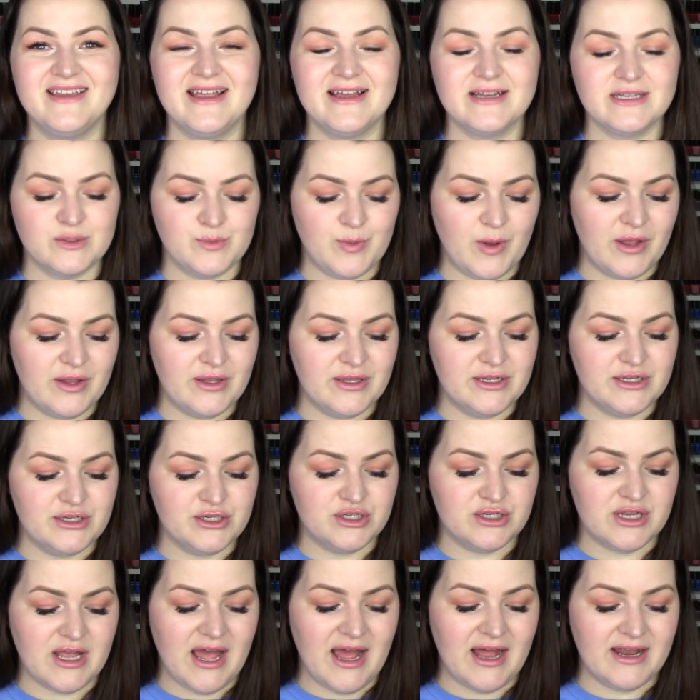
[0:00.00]
next
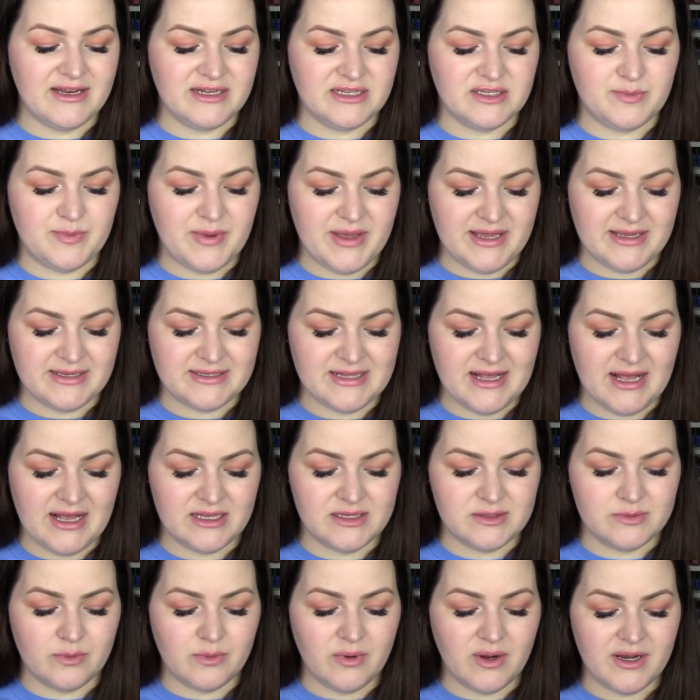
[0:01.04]
polish at its base
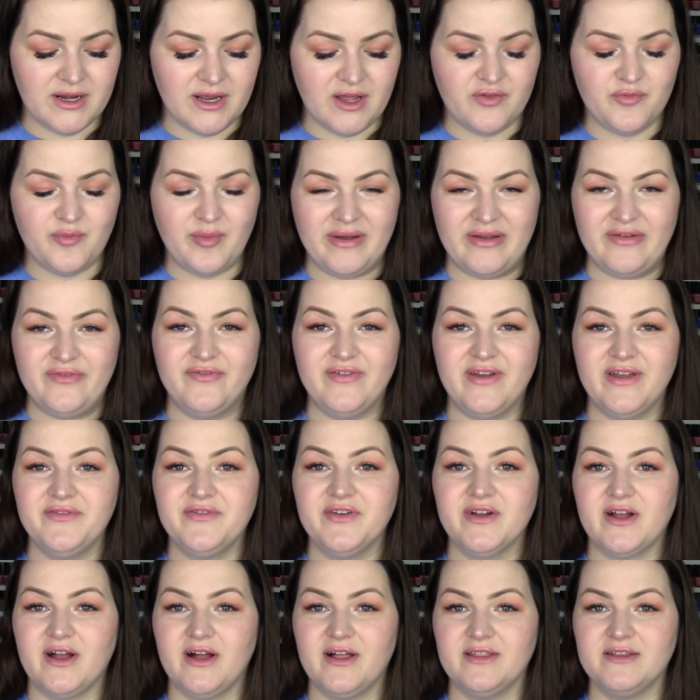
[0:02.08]
has one of my
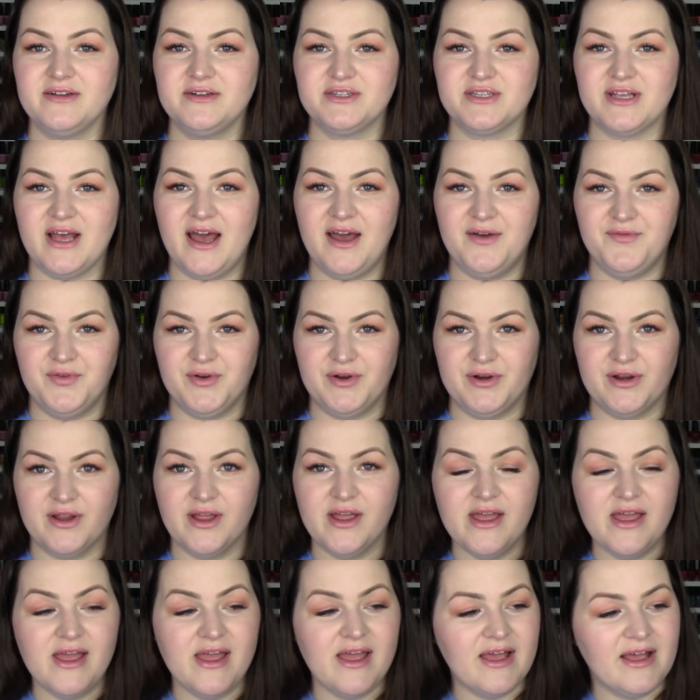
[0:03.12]
favorite colors ever,
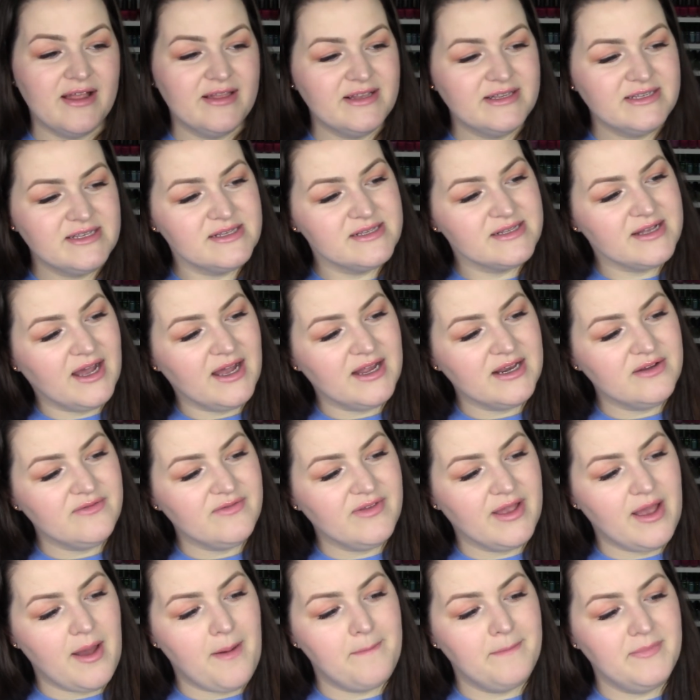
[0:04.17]
and this is kind of
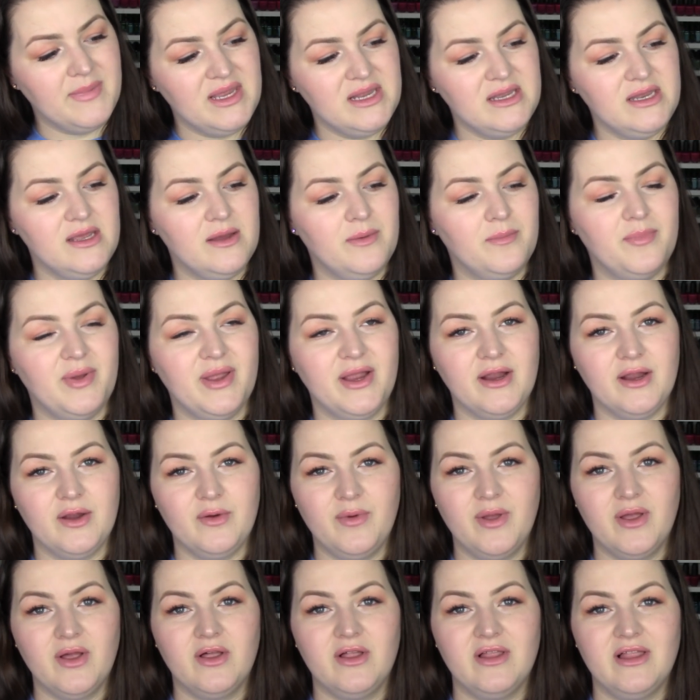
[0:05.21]
like a medium
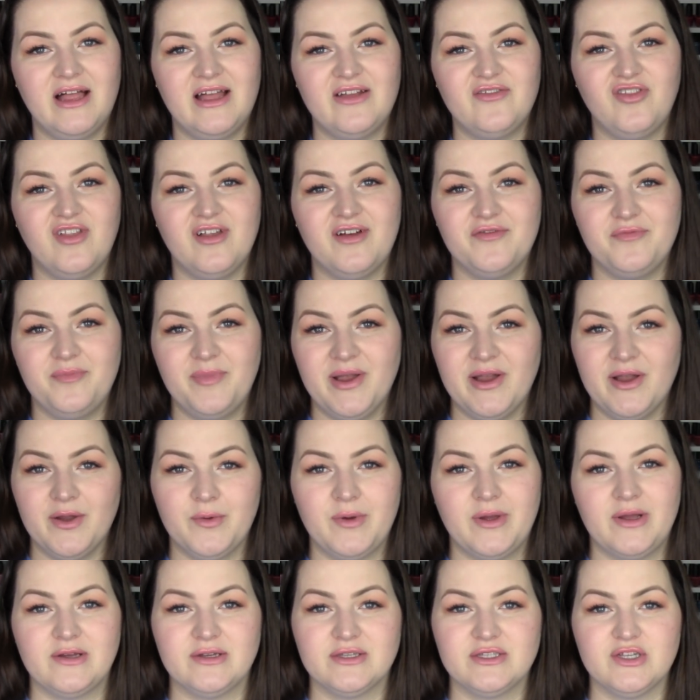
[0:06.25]
periwinkle. I love
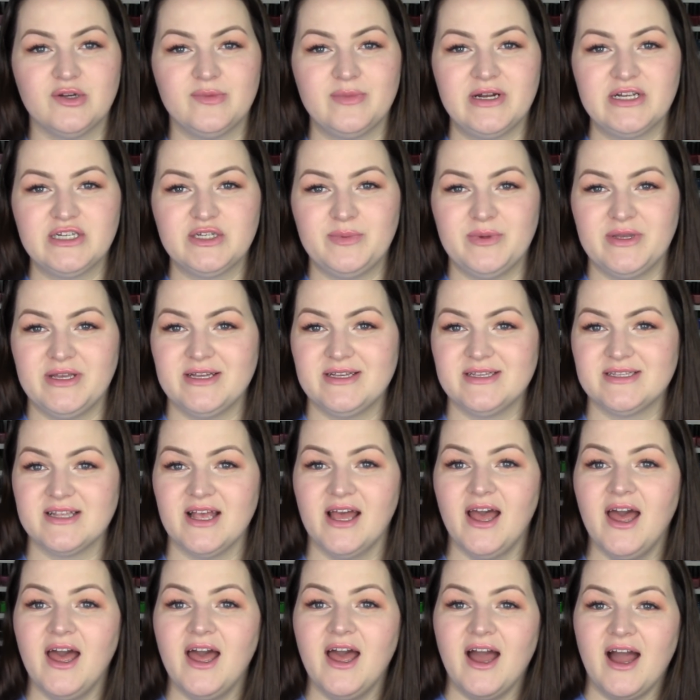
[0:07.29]
periwinkle so much because
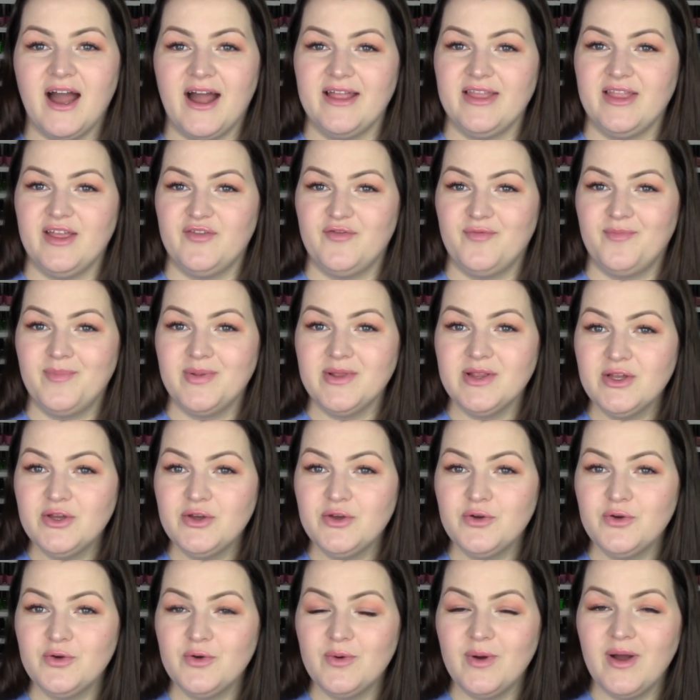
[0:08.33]
I love
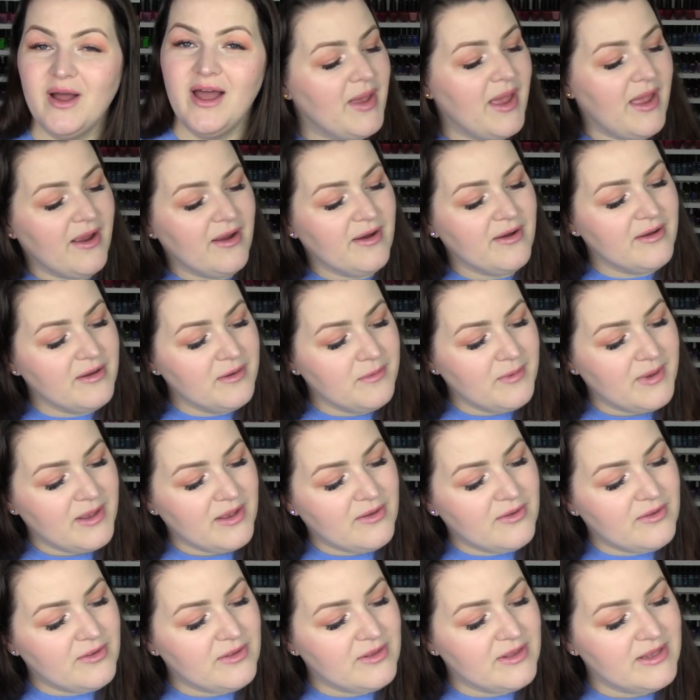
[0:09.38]
blue.
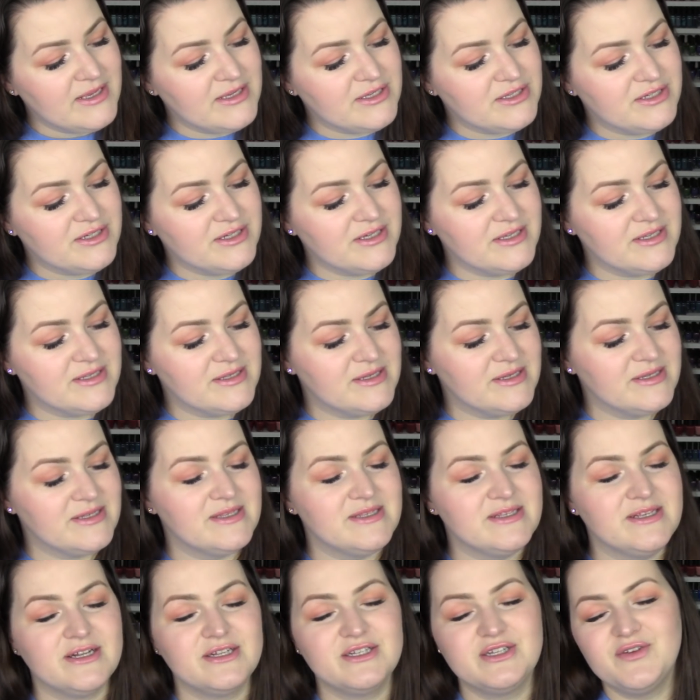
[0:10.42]
Periwinkle is just
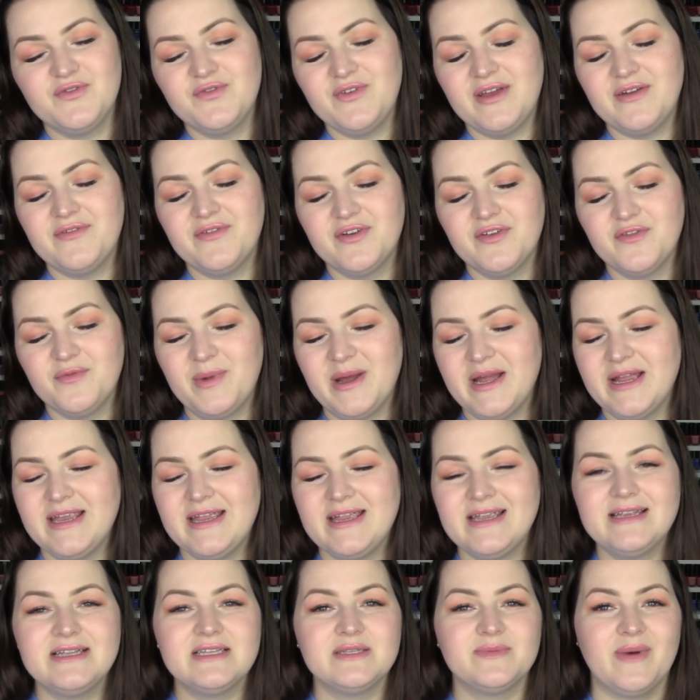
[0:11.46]
such a favorite of mine.
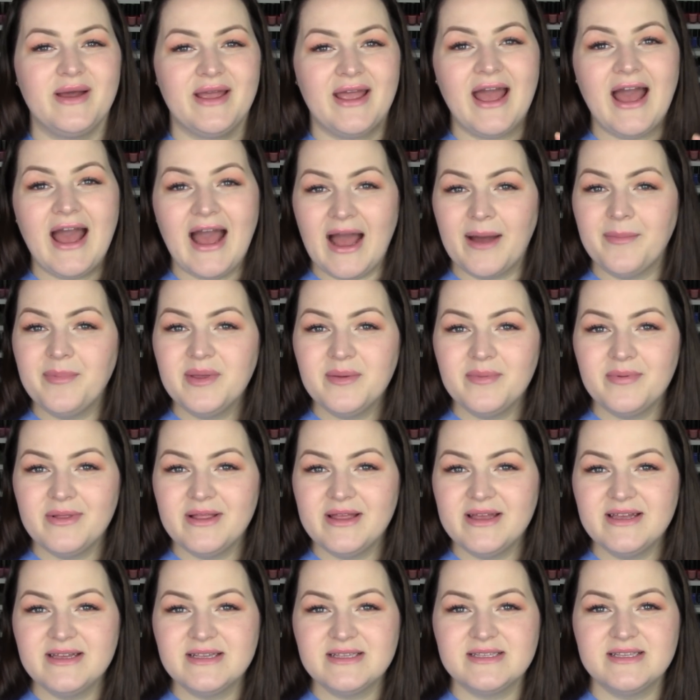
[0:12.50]
It is my happy
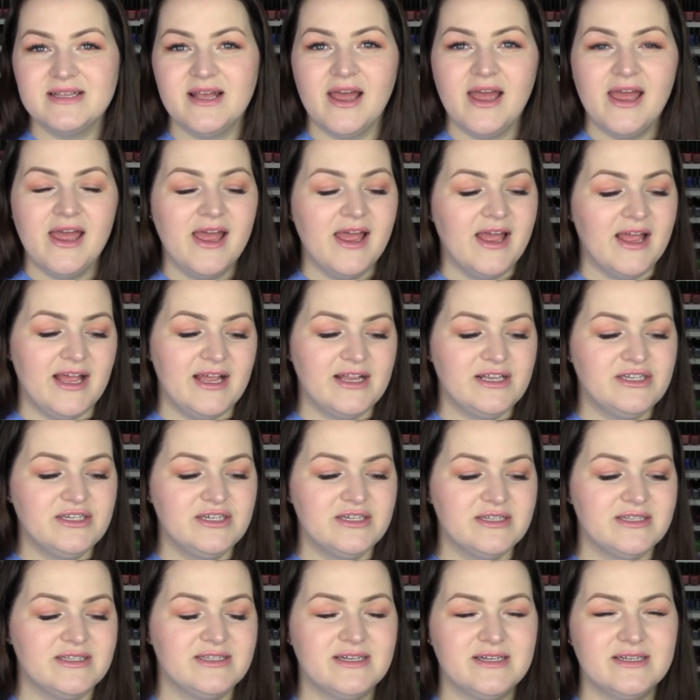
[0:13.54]
place. It
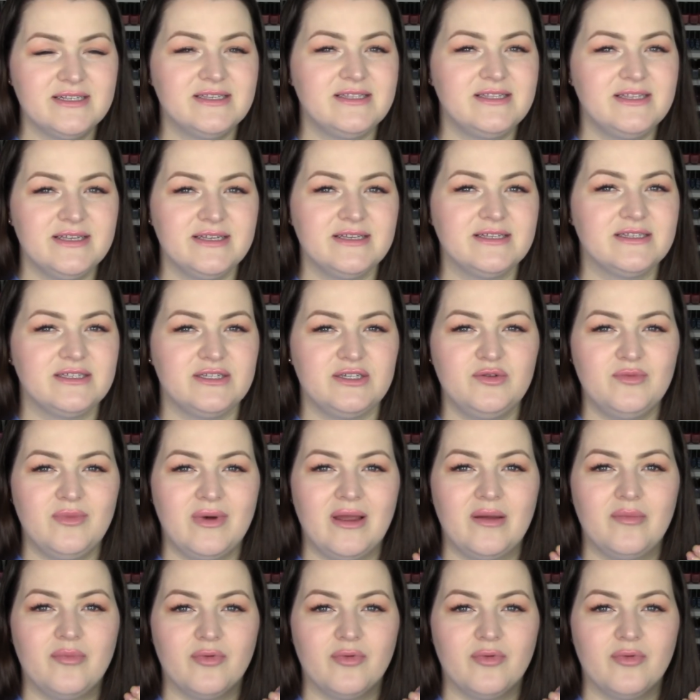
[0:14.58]
just does things to my